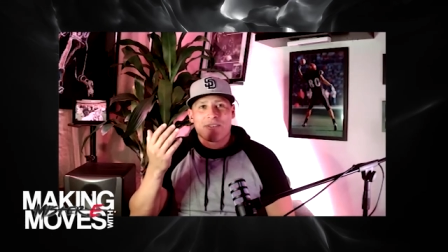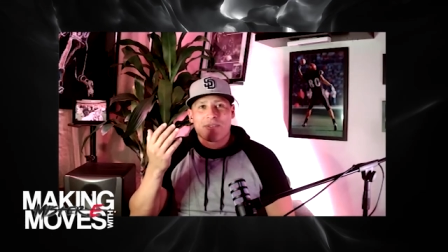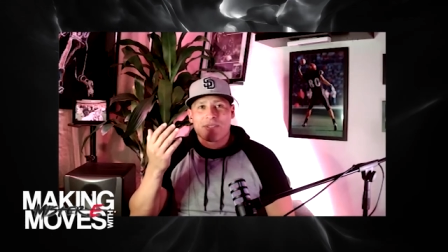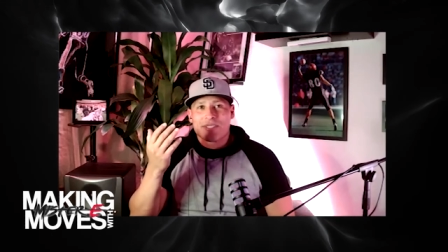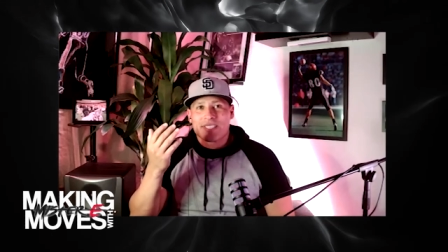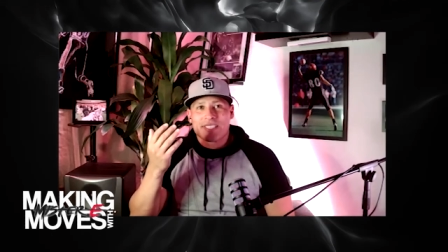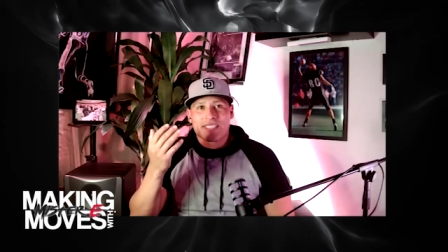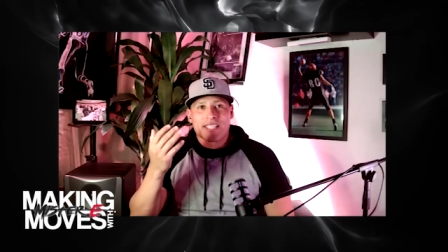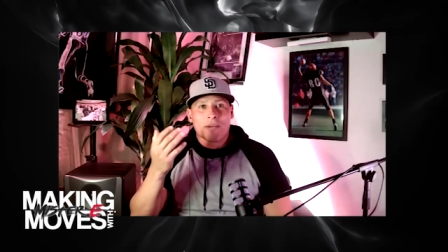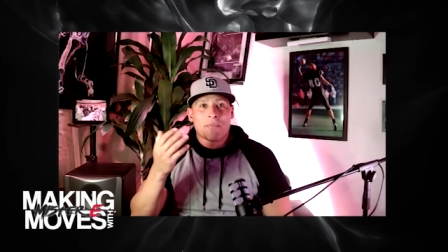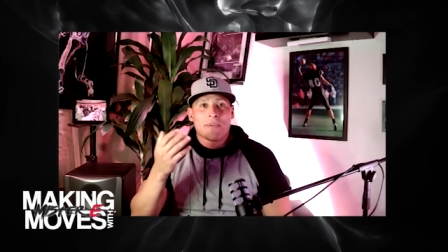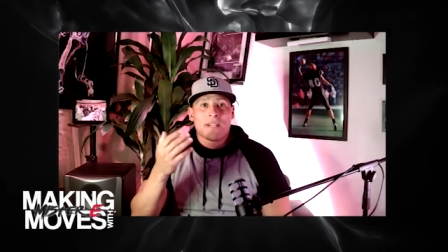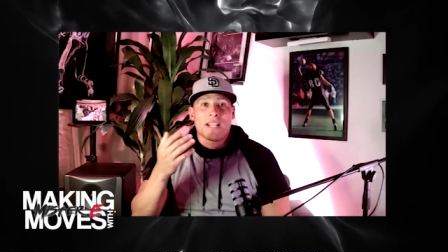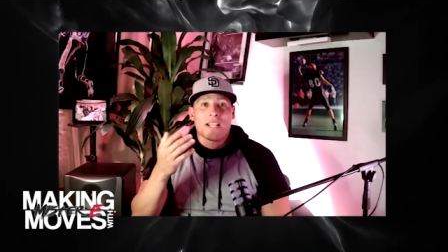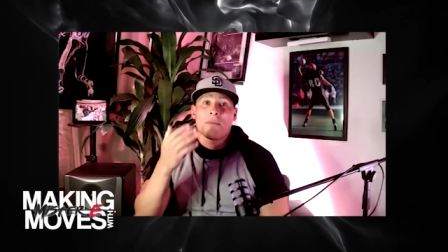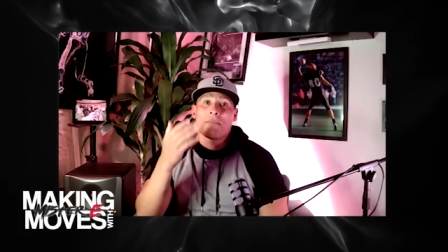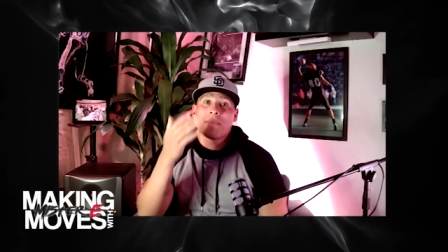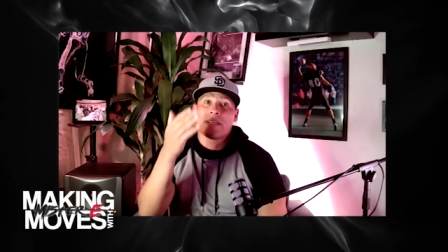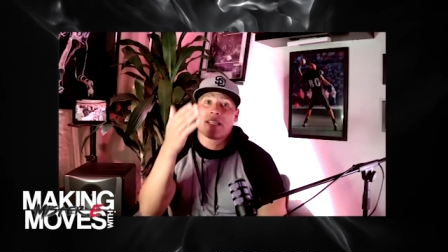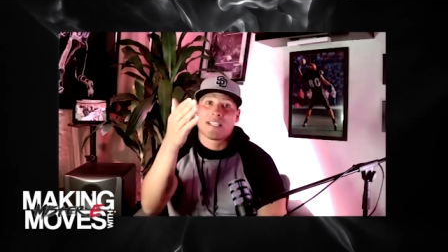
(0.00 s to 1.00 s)
were just helping
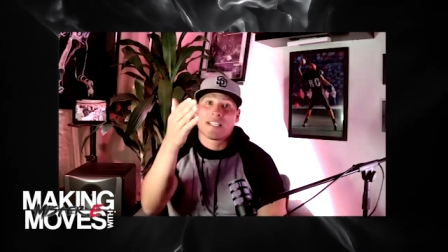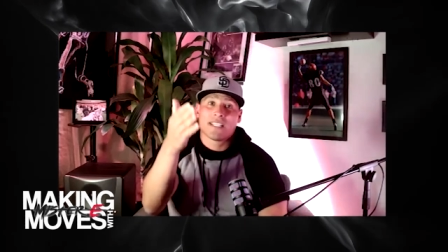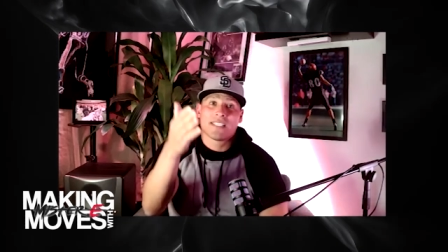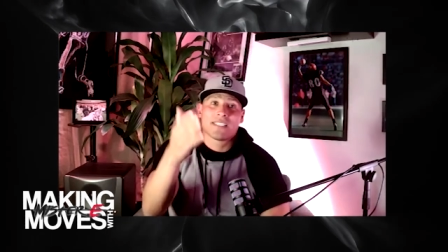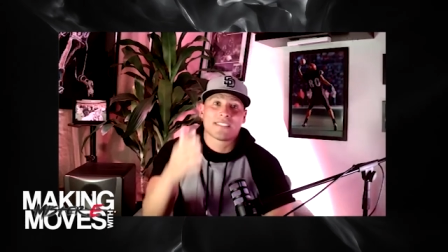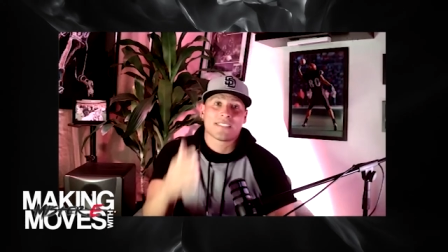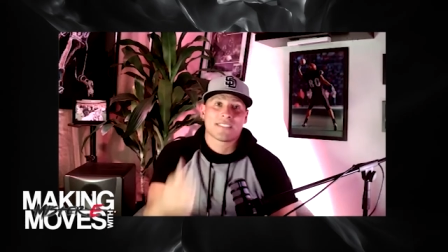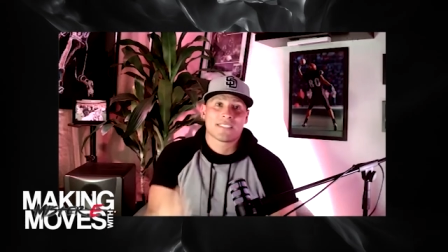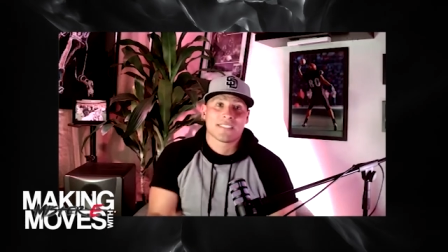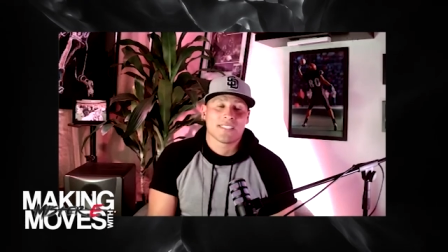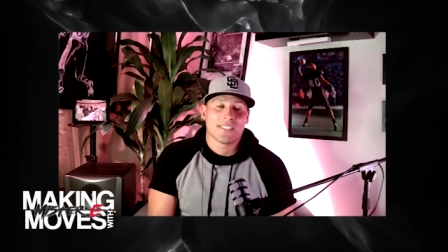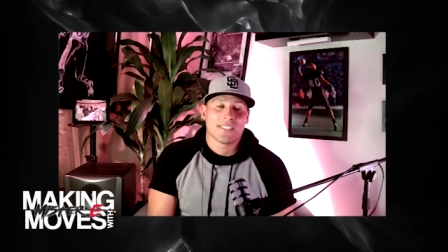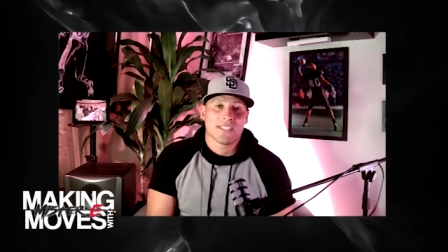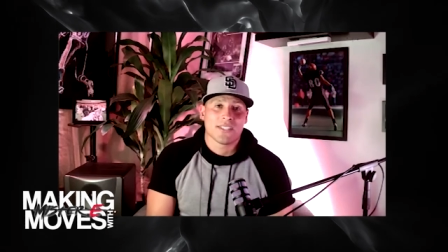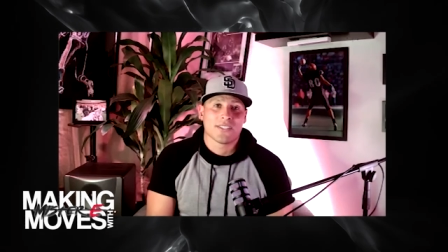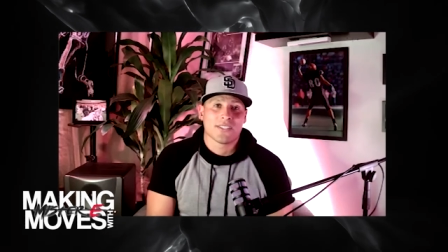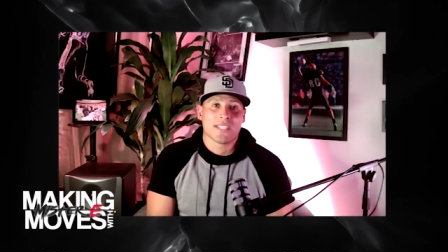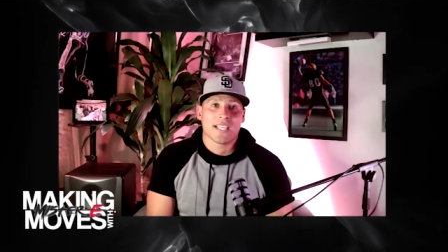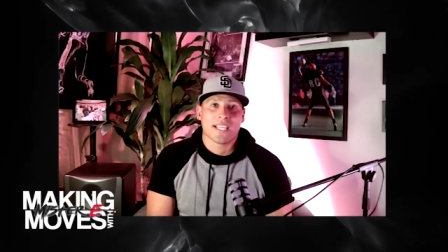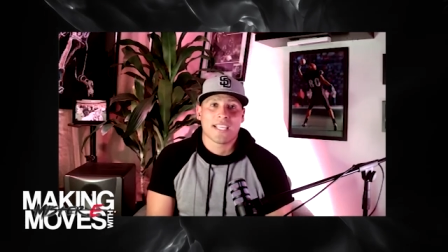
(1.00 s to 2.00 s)
out because, you
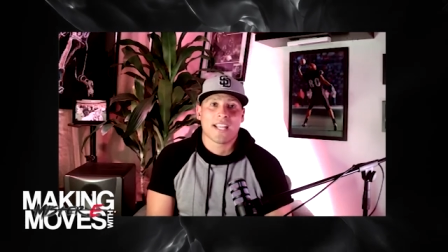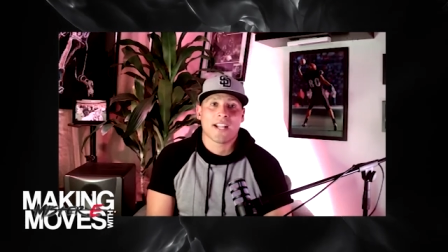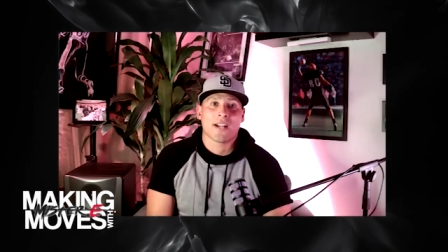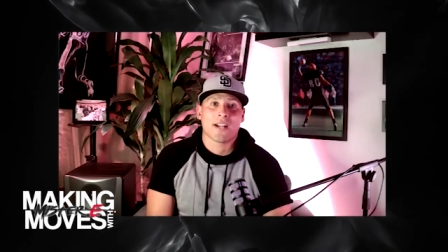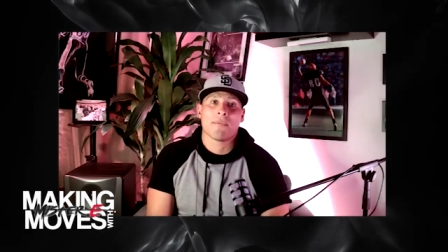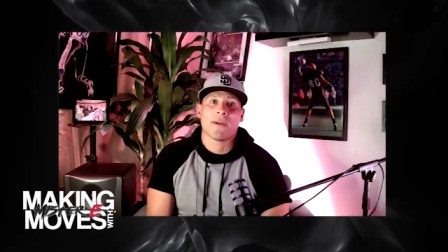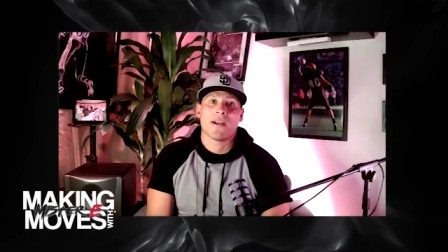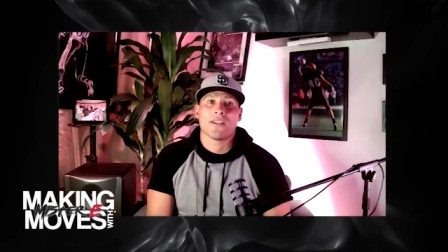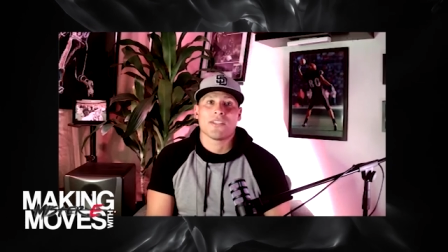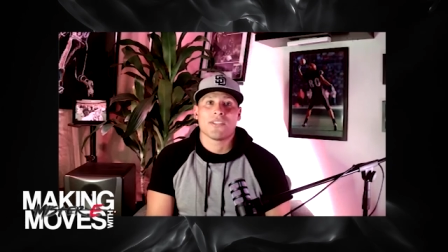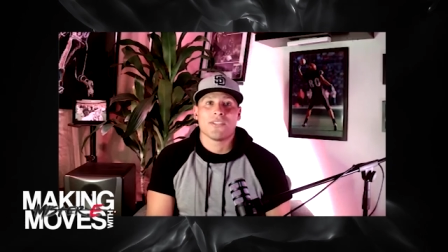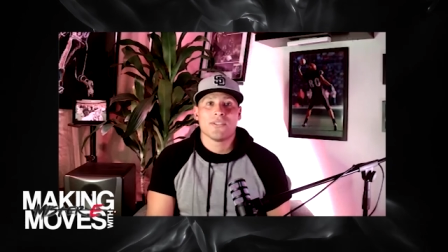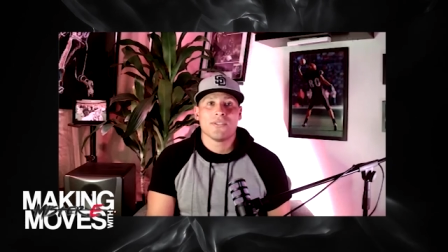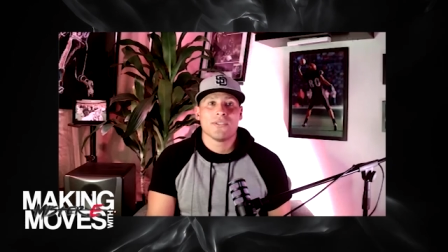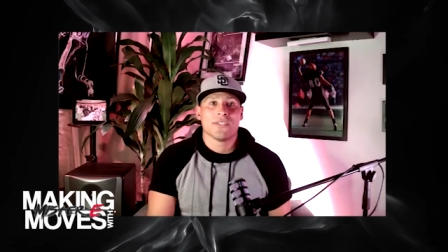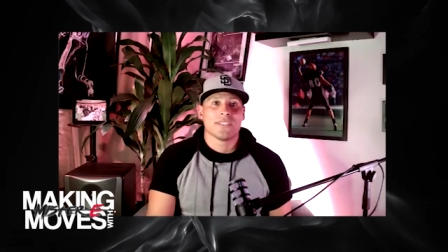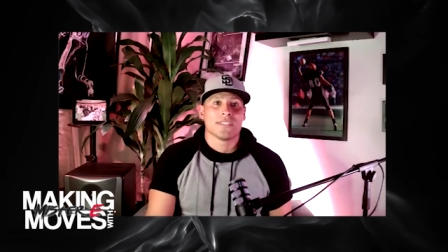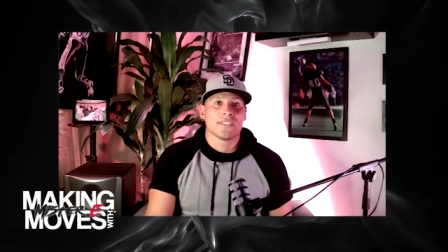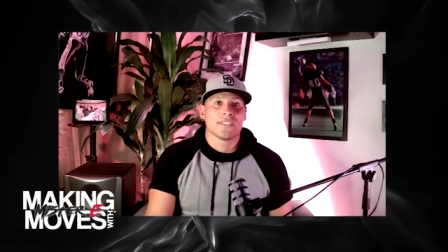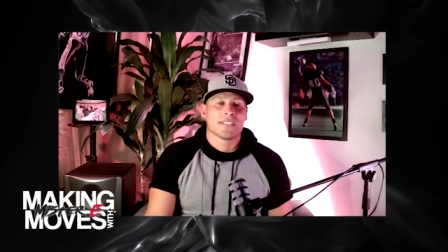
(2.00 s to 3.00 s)
know, they care about
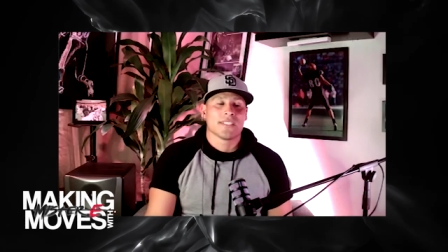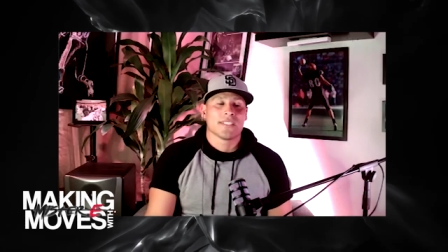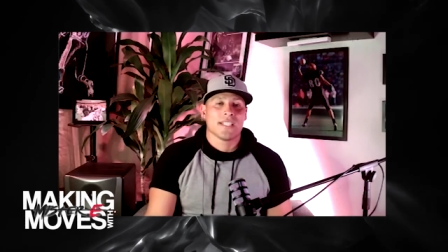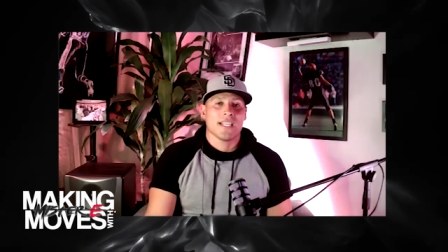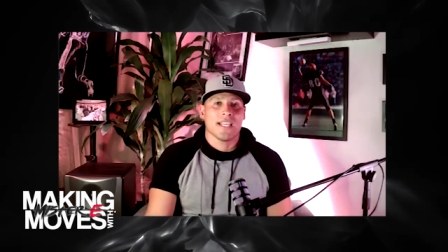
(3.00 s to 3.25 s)
you and,